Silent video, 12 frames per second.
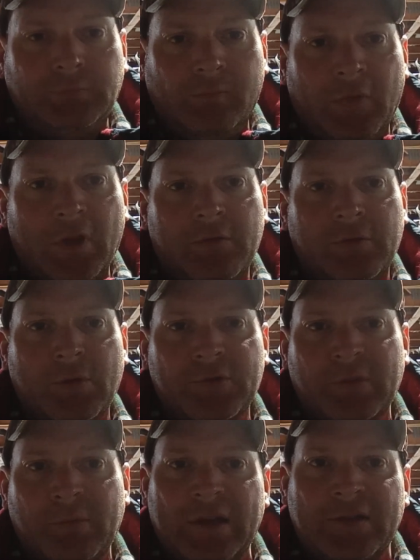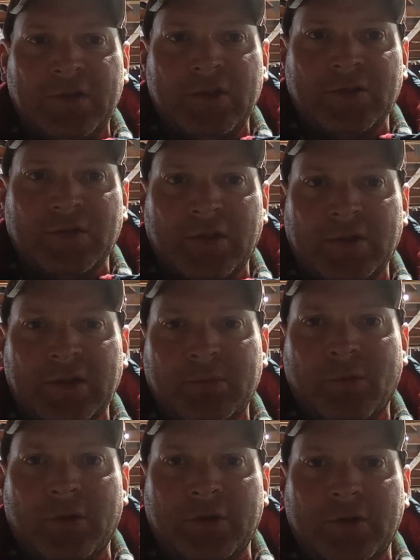those are my decisions at this point
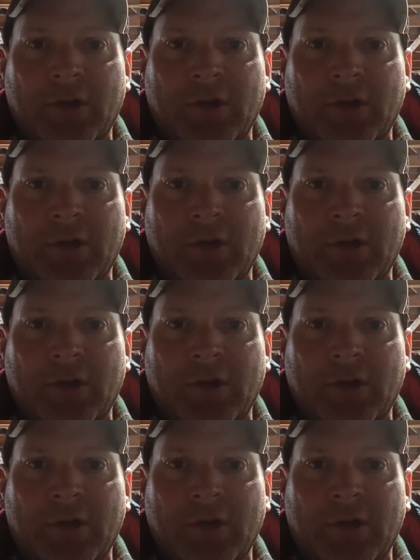in time.